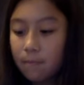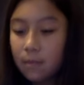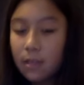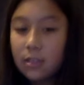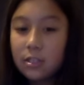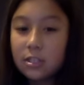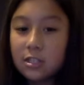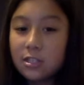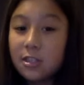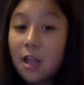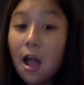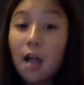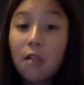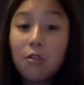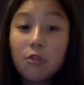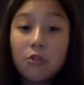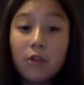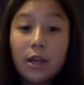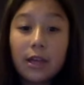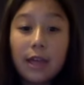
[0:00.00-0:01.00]
It does not
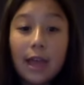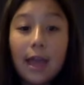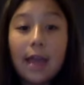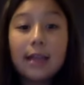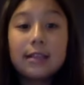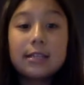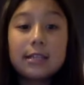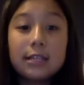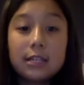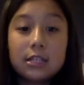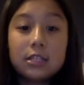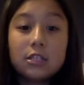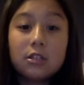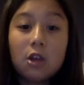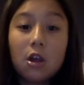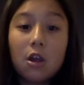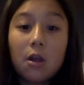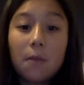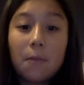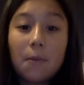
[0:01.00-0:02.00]
look like eggs and it's
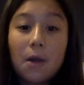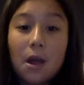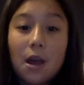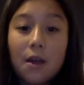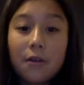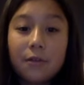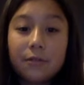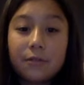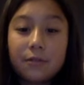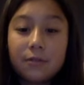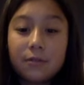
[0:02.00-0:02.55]
dark brown.